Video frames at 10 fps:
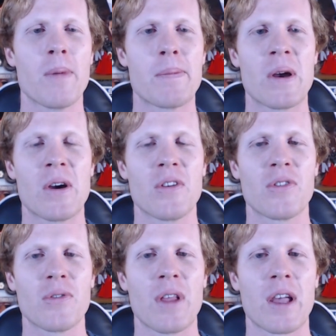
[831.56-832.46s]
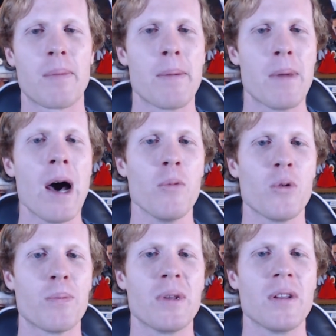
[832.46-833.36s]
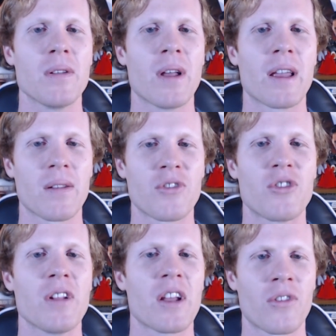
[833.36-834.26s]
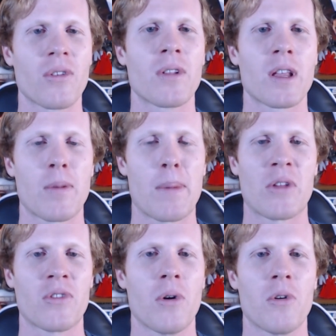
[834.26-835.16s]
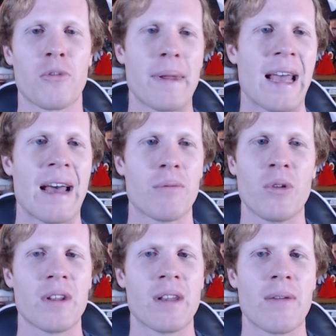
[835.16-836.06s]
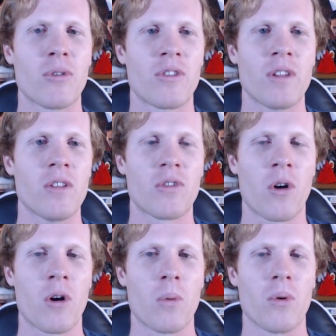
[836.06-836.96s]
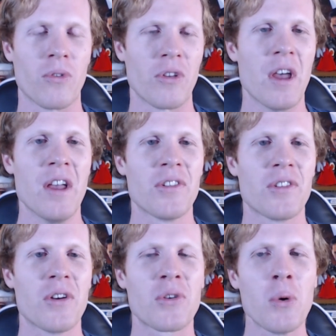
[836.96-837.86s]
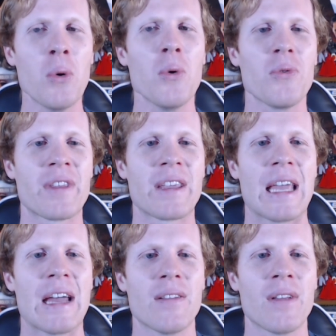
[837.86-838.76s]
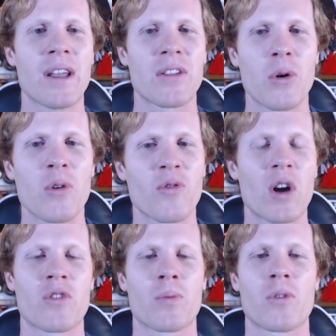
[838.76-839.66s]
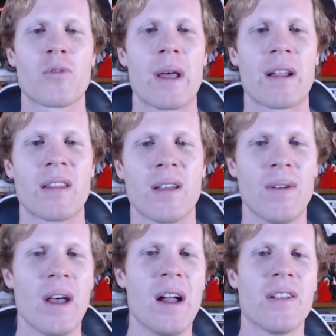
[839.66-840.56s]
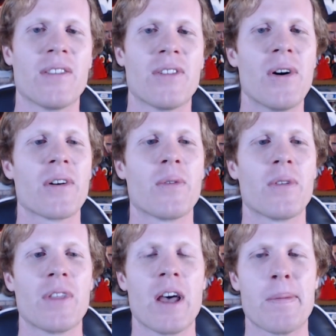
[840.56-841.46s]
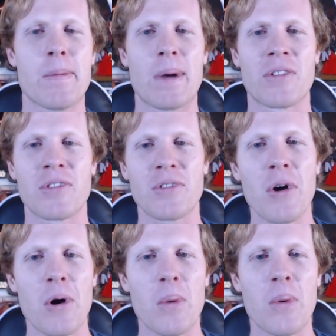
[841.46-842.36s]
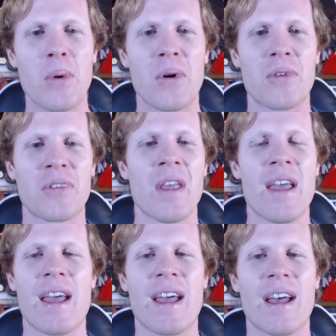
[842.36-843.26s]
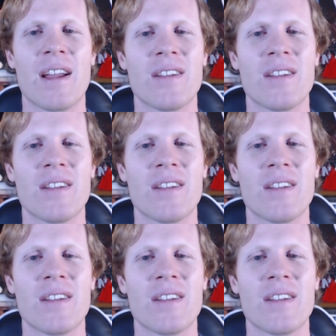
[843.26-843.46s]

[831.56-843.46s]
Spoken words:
parents, like, my mom would be like, she likes certain things about Star Wars. My dad really never seen Star Wars. So it's cool to get like their fresh perspective, to talk with them about Star Wars. And